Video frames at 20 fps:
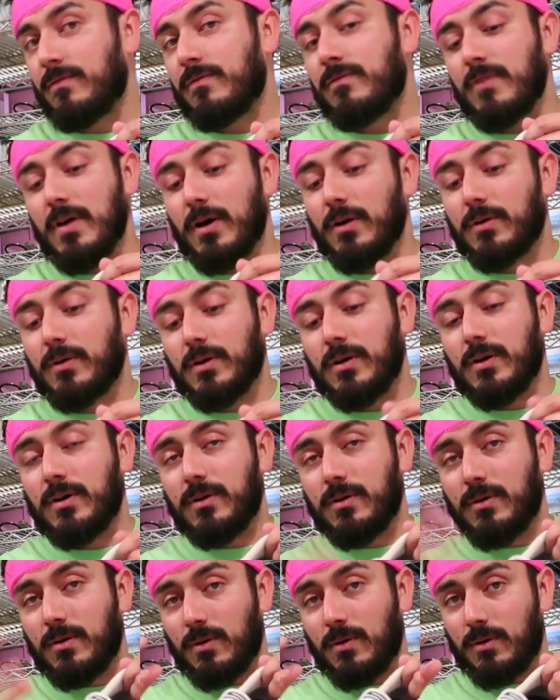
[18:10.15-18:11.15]

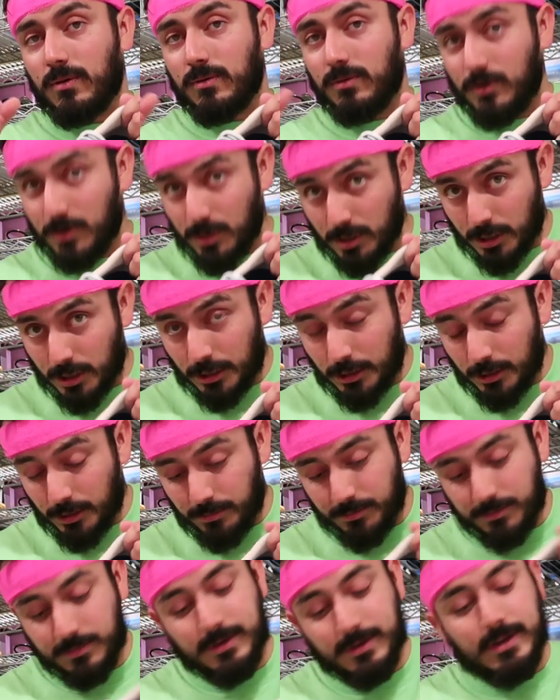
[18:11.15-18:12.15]
Velcro, hook and loop.